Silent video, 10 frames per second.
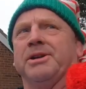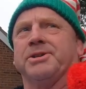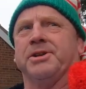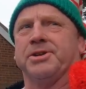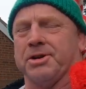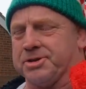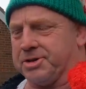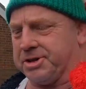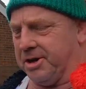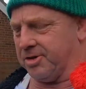went to the
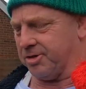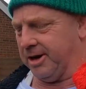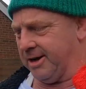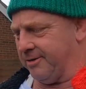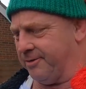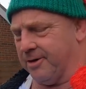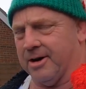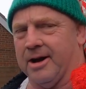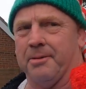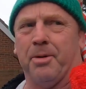doctor's surgery
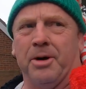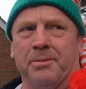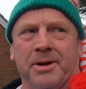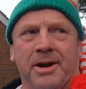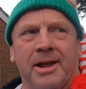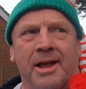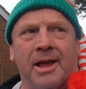for an appointment.